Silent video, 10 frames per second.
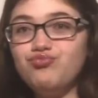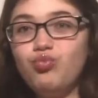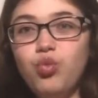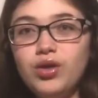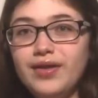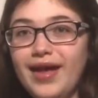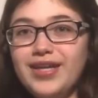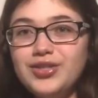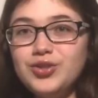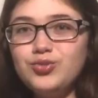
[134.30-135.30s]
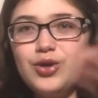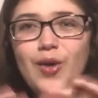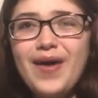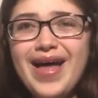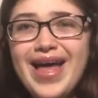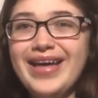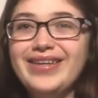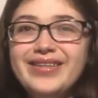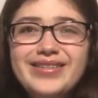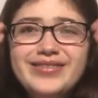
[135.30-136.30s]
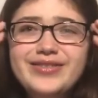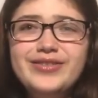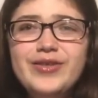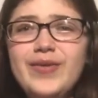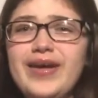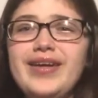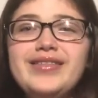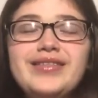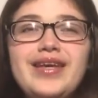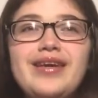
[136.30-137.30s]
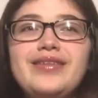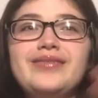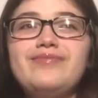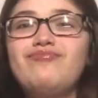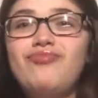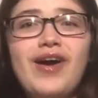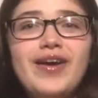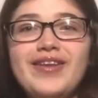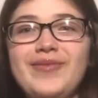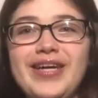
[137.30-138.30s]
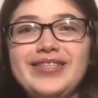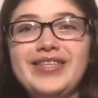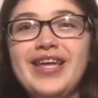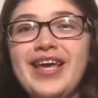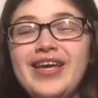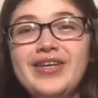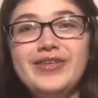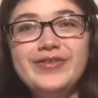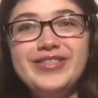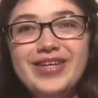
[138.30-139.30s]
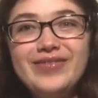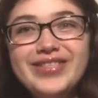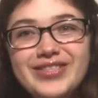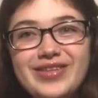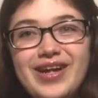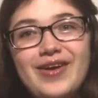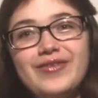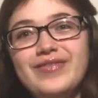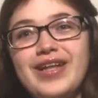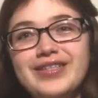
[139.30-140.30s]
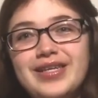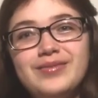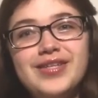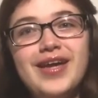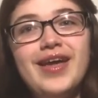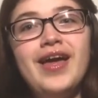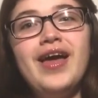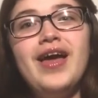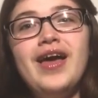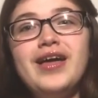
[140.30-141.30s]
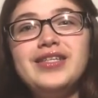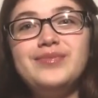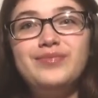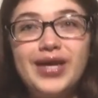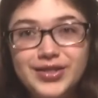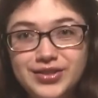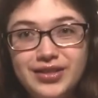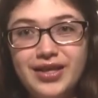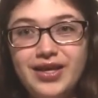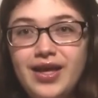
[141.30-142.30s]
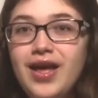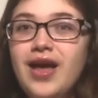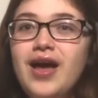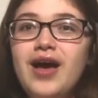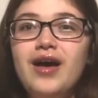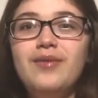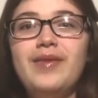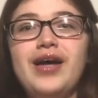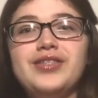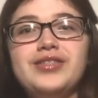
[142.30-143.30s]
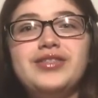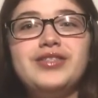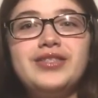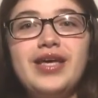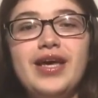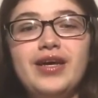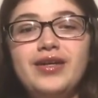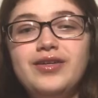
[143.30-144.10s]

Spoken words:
would like to, go ahead and do it. It's like, it's fucking amazing. You should definitely do that on Valentine's Day, especially imagine just like